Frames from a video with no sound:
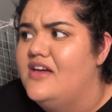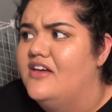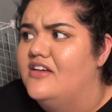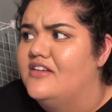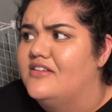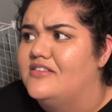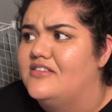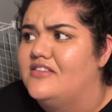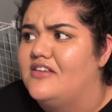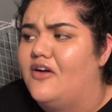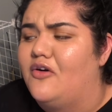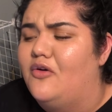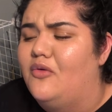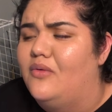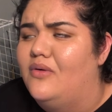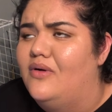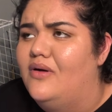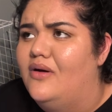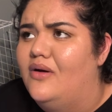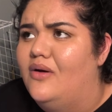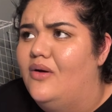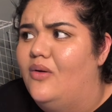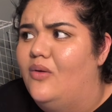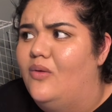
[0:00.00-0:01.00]
So
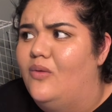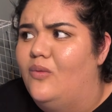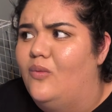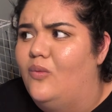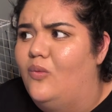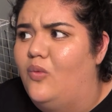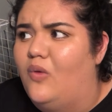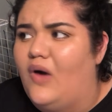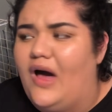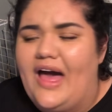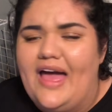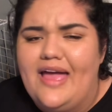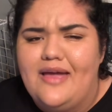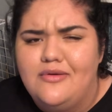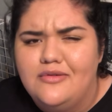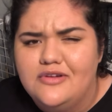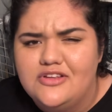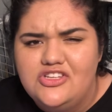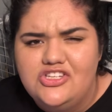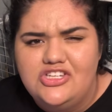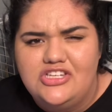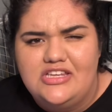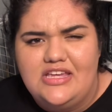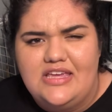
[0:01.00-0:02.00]
why would
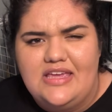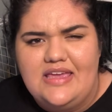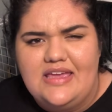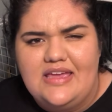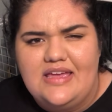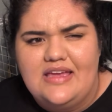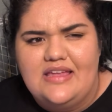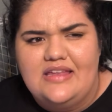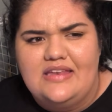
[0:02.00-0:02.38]
she